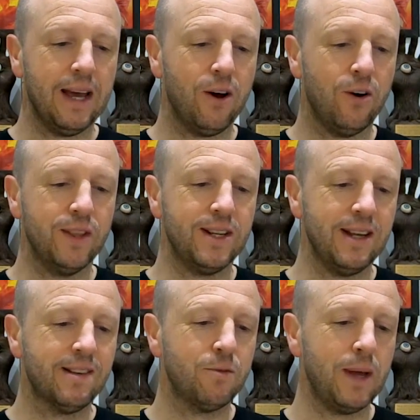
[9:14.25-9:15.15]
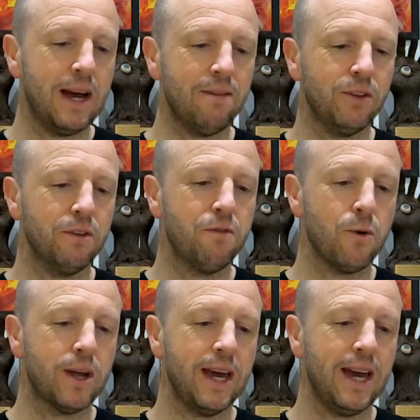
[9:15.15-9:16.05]
On the discs we have on the
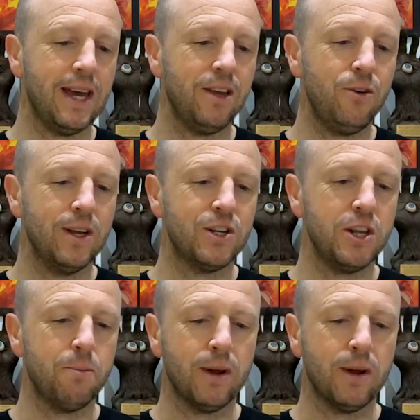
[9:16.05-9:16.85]
4K UHD